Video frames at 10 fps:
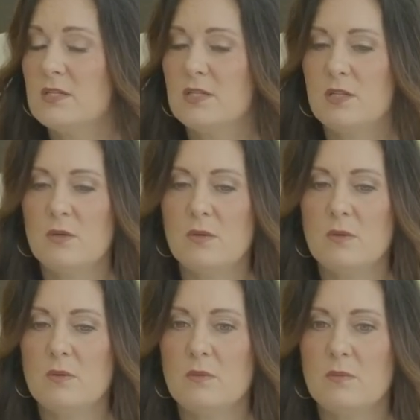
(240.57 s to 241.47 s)

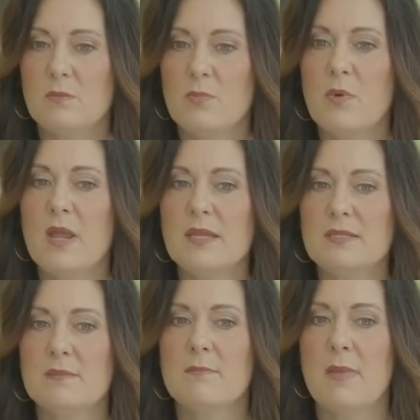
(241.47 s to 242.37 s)
to bring
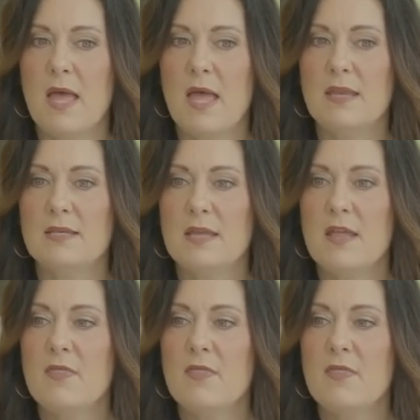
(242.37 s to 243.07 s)
to mind